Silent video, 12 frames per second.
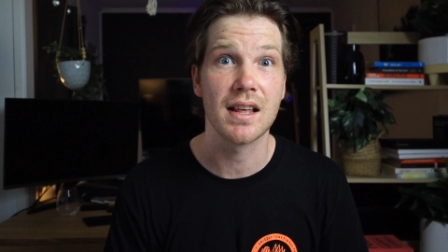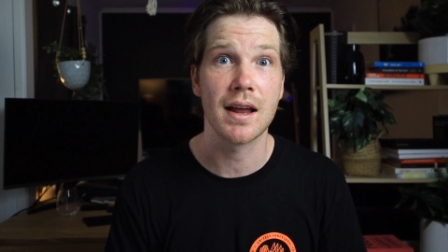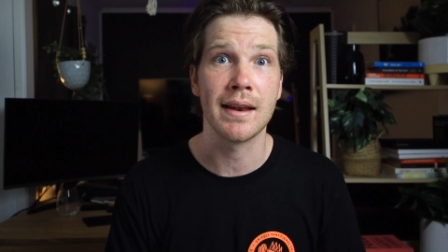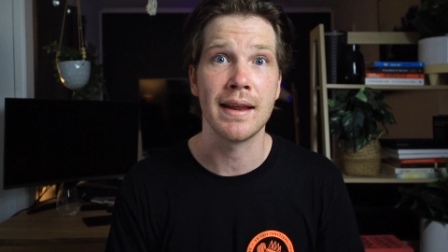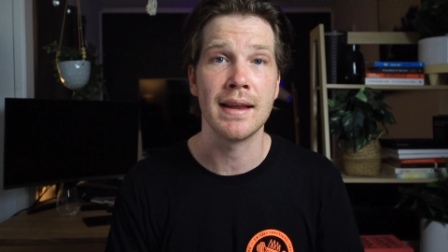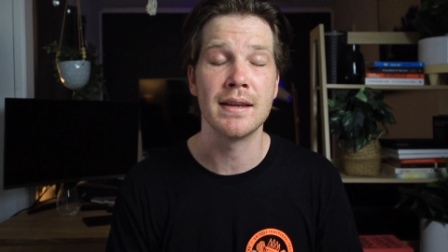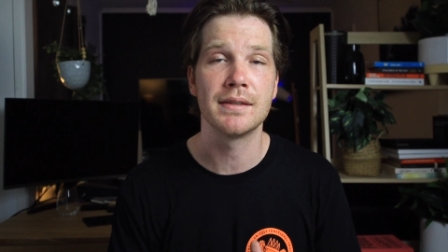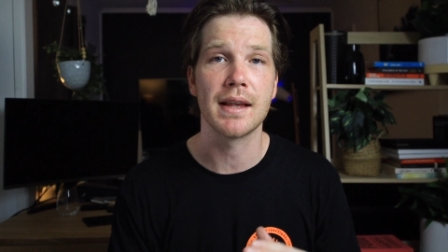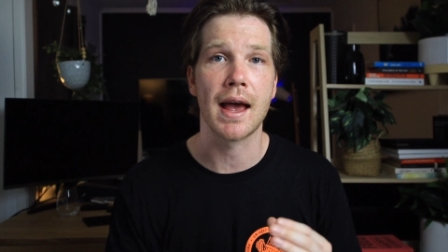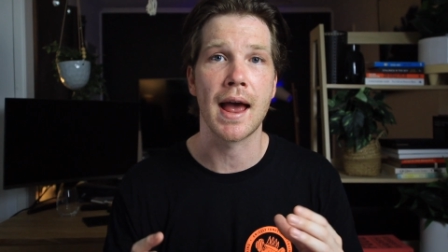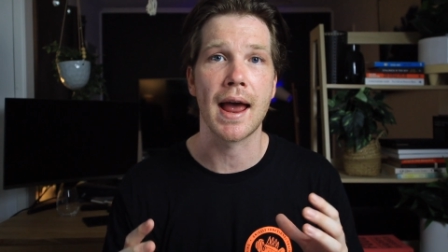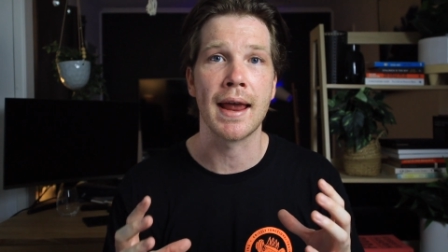that is
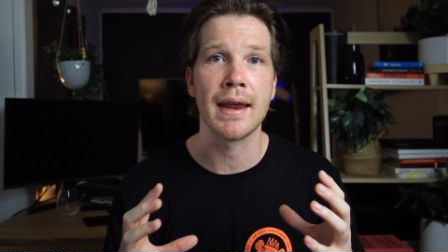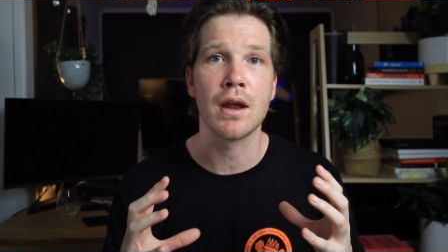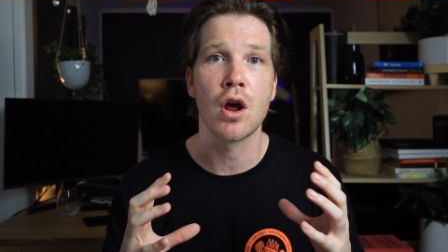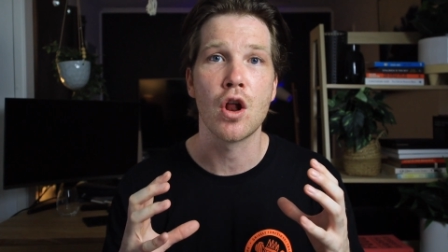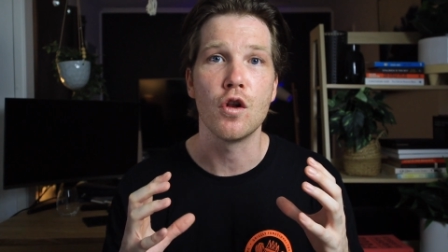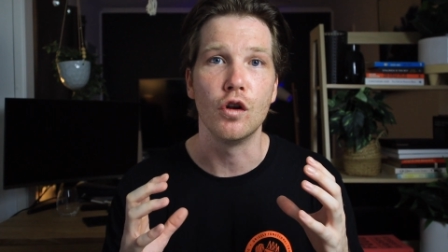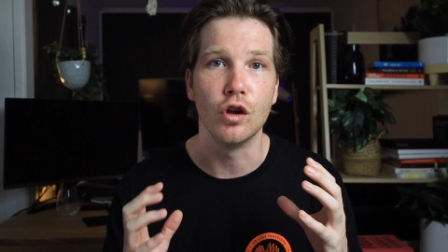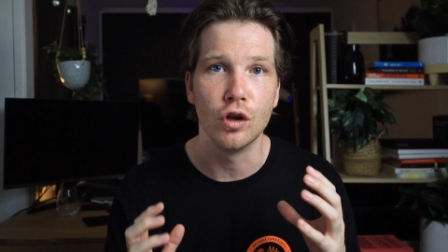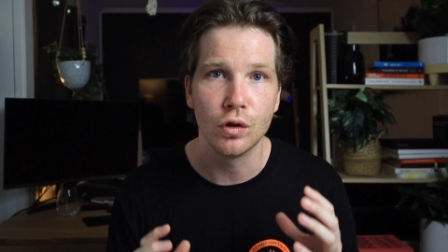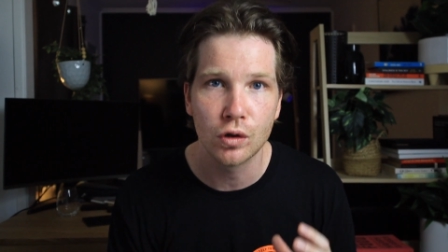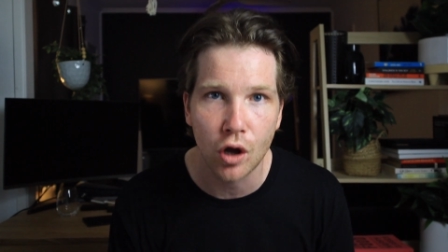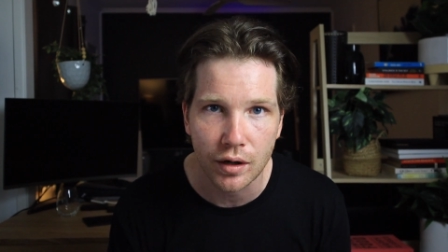a
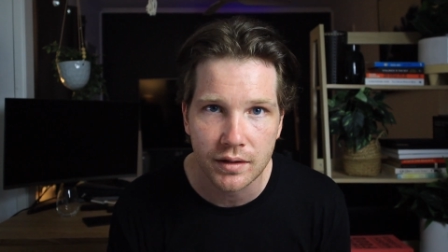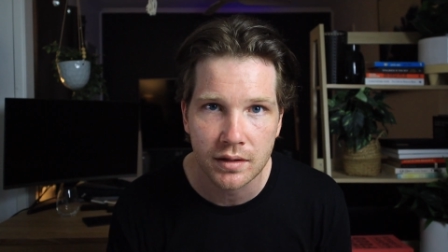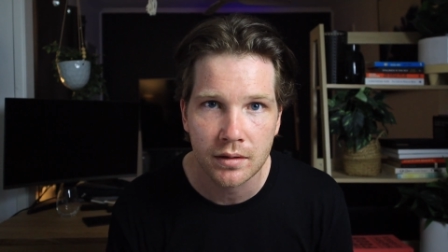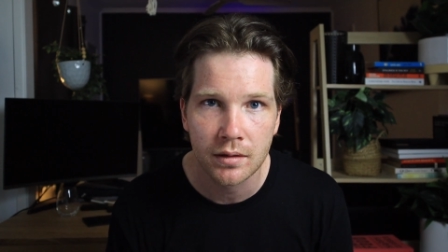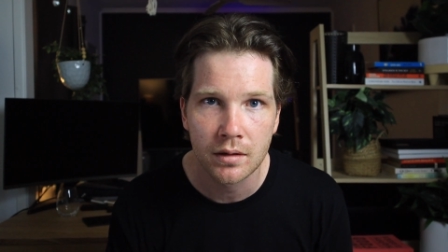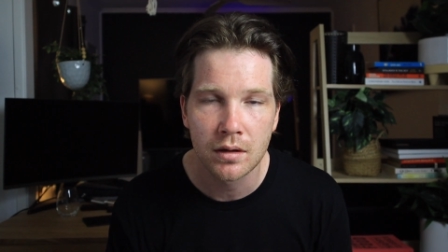lot.